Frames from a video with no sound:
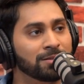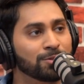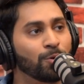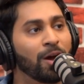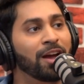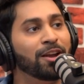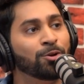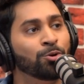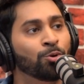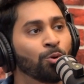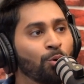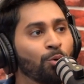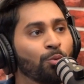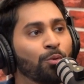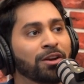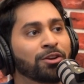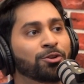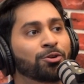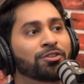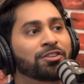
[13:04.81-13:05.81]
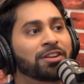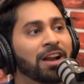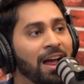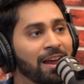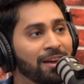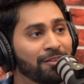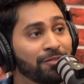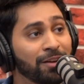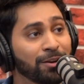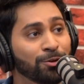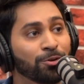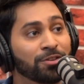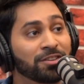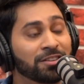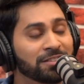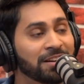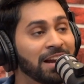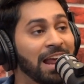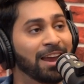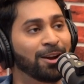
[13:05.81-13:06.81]
So I know when you're try when you're
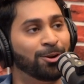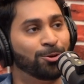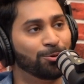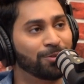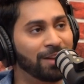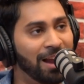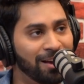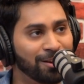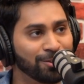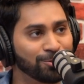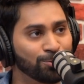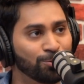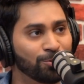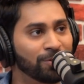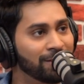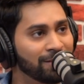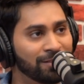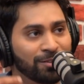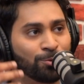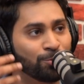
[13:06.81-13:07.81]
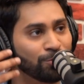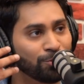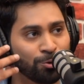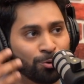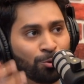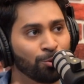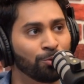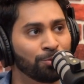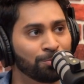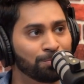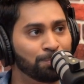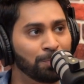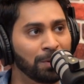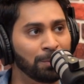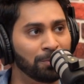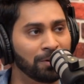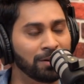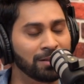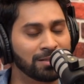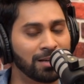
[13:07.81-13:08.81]
trying to crack a joke, yeah. you, you know
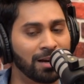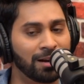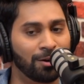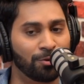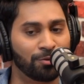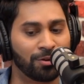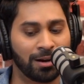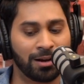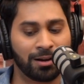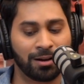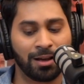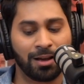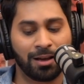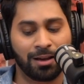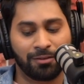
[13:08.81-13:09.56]
people inside yeah. out, right?